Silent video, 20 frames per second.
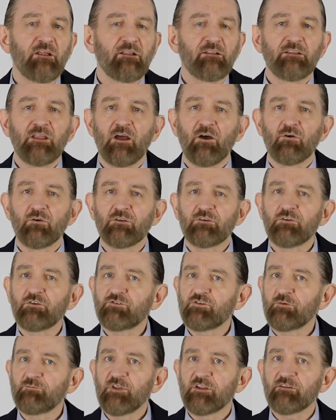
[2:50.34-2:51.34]
Now,
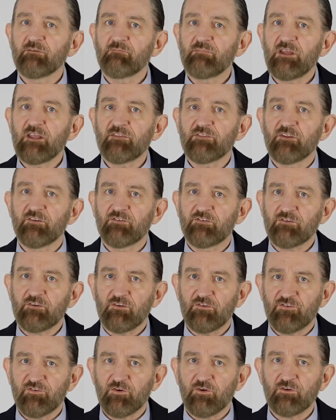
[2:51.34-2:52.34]
YouTube didn't make this
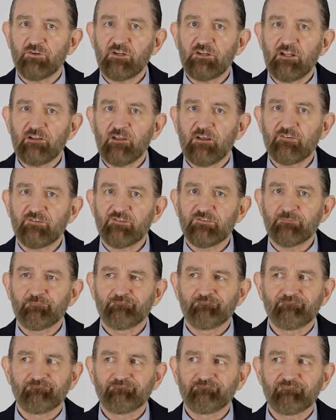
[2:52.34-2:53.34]
concern any
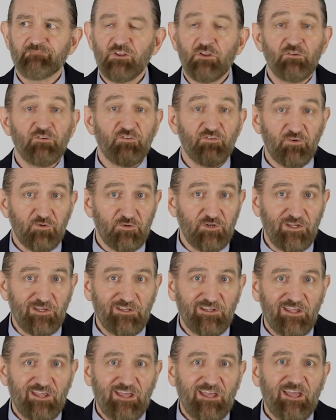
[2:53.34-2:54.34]
less
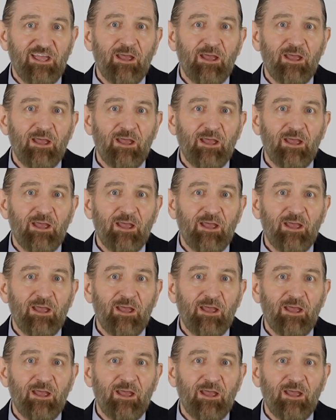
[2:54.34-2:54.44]
concerning